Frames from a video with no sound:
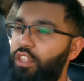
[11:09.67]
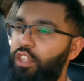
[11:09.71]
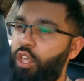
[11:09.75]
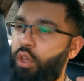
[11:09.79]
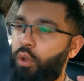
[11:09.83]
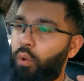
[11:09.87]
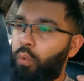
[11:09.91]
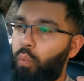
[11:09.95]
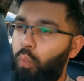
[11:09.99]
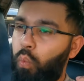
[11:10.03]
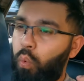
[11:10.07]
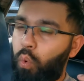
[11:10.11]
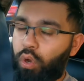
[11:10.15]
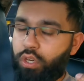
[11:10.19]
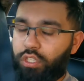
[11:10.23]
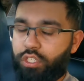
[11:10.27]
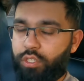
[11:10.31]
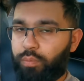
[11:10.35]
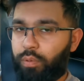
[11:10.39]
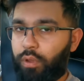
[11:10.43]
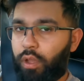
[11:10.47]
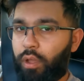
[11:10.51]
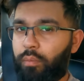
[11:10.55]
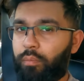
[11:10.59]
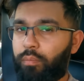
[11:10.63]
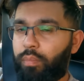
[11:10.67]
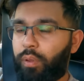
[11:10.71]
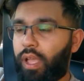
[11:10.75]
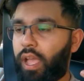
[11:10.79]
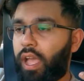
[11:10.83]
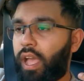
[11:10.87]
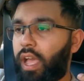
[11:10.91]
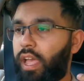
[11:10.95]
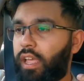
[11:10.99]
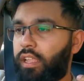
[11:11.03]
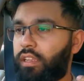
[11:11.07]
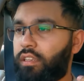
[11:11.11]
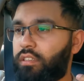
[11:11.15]
The water pump
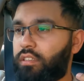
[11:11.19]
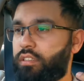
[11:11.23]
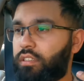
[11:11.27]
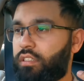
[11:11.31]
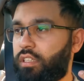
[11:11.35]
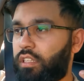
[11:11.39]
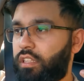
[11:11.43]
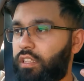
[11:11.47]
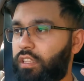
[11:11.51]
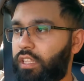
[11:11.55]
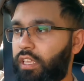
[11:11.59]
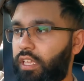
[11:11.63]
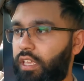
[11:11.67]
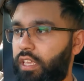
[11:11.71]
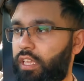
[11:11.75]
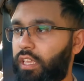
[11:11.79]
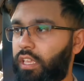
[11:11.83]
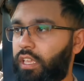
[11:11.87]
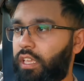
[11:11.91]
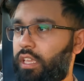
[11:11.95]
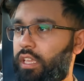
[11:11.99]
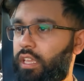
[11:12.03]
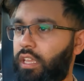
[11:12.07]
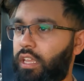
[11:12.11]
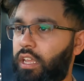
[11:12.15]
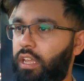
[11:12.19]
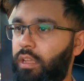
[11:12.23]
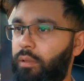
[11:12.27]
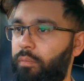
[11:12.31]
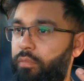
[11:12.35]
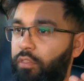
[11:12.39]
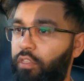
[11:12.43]
and the